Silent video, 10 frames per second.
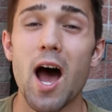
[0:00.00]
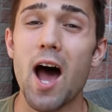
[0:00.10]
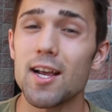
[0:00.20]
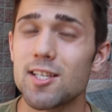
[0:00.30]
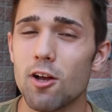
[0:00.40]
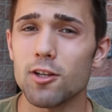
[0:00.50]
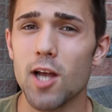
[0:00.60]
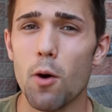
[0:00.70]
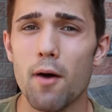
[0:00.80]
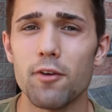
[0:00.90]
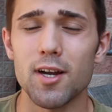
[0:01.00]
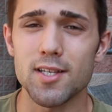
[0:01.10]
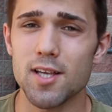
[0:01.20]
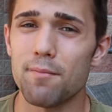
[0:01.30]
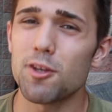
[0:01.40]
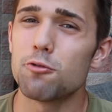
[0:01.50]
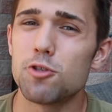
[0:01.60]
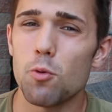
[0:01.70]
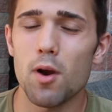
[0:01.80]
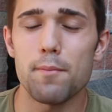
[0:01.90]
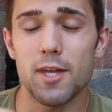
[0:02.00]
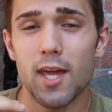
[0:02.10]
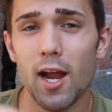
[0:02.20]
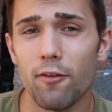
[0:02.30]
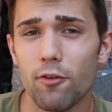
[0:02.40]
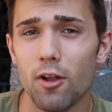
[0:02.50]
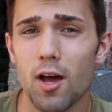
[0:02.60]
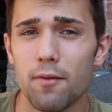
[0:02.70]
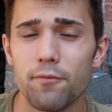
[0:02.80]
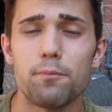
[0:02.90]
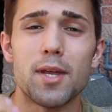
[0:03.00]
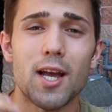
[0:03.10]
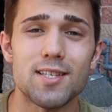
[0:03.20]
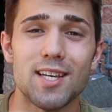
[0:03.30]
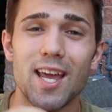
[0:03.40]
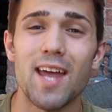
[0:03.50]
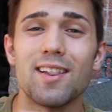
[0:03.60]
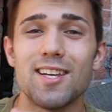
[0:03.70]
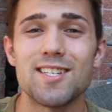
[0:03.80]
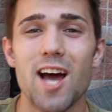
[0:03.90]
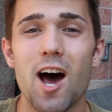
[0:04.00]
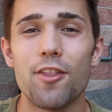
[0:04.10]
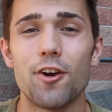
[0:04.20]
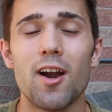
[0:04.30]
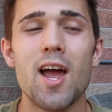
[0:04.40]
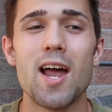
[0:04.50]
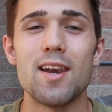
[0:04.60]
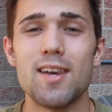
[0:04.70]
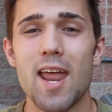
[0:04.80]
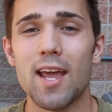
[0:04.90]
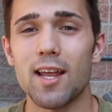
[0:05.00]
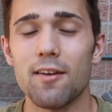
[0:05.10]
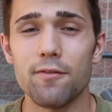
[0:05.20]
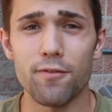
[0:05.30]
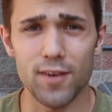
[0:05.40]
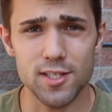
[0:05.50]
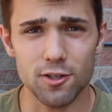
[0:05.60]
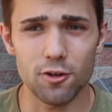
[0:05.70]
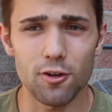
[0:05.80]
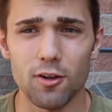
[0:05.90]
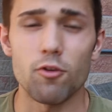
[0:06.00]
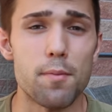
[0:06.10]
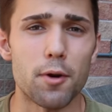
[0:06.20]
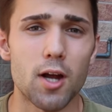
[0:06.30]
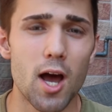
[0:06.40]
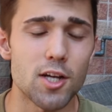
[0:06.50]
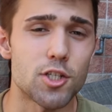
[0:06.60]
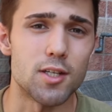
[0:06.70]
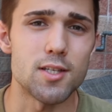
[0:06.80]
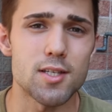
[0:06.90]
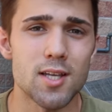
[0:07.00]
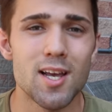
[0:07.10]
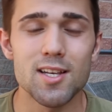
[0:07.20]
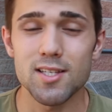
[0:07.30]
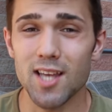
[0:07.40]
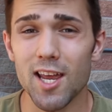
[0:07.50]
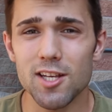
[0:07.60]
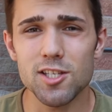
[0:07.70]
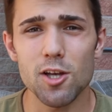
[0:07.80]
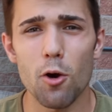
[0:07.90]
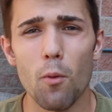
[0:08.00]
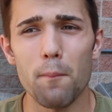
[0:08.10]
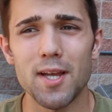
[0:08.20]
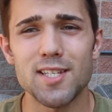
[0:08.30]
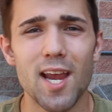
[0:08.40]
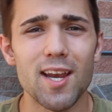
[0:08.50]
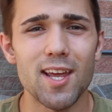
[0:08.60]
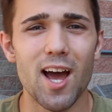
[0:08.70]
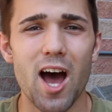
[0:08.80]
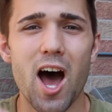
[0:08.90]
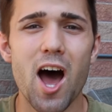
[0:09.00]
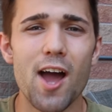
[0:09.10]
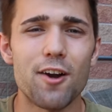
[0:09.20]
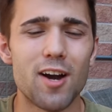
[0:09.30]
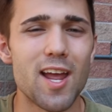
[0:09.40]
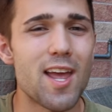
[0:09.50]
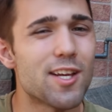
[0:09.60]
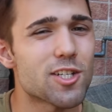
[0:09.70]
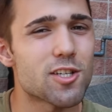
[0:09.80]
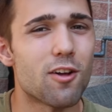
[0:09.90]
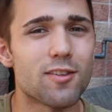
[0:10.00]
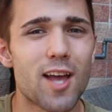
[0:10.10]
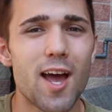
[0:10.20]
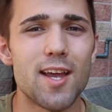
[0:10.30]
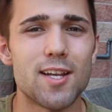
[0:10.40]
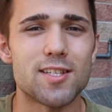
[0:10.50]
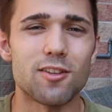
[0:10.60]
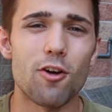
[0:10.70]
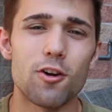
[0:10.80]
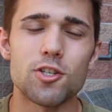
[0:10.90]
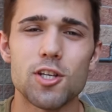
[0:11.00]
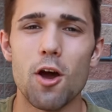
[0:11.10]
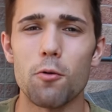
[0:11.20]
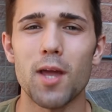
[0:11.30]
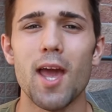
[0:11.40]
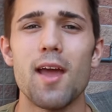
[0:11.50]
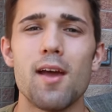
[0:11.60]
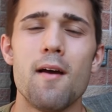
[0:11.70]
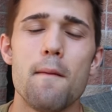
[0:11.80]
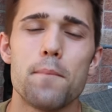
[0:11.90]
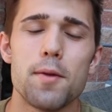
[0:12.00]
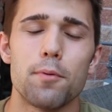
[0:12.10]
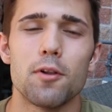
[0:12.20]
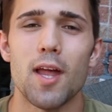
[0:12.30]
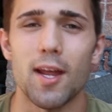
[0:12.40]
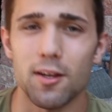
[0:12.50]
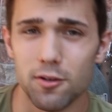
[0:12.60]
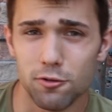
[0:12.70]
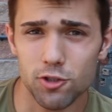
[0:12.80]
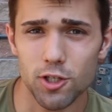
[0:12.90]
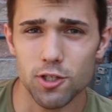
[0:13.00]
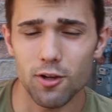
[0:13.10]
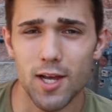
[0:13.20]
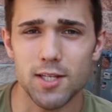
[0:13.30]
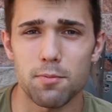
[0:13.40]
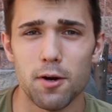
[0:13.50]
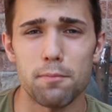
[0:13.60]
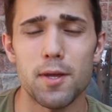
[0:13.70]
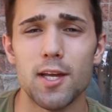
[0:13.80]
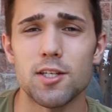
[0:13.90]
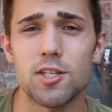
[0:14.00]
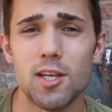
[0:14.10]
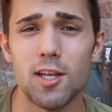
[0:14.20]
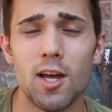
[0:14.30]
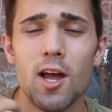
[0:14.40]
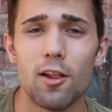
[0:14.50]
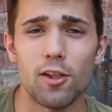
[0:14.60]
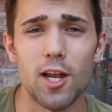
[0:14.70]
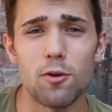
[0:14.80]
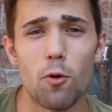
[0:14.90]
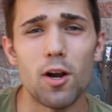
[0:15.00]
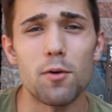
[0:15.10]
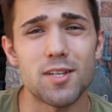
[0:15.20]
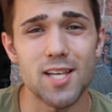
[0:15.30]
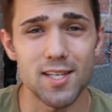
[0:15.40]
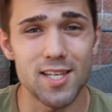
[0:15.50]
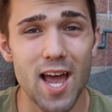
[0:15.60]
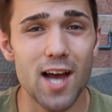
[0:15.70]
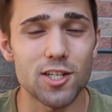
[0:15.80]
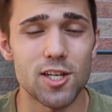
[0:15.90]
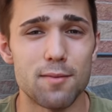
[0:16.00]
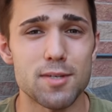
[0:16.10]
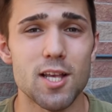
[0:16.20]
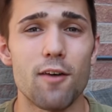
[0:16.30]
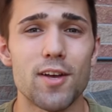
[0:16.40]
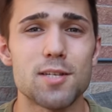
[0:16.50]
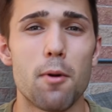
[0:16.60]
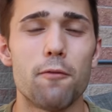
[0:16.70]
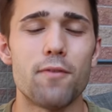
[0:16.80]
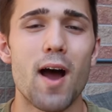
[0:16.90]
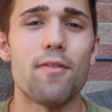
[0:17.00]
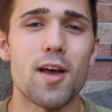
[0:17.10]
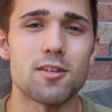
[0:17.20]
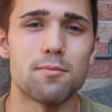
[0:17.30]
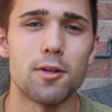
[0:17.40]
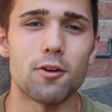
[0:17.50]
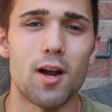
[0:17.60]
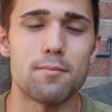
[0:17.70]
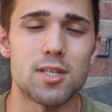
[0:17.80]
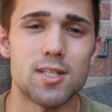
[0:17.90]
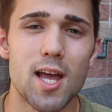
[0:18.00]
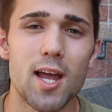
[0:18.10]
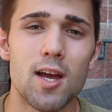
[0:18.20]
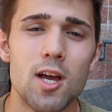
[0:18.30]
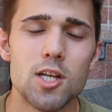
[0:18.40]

High salt, however, is something you do want to be careful of because it can lead to other negative physical repercussions. Saying so, maintaining a higher-ish salt diet is largely okay. People like nutritional expert PhD Lane Norton says he actually himself has about 5,000 milligrams a day.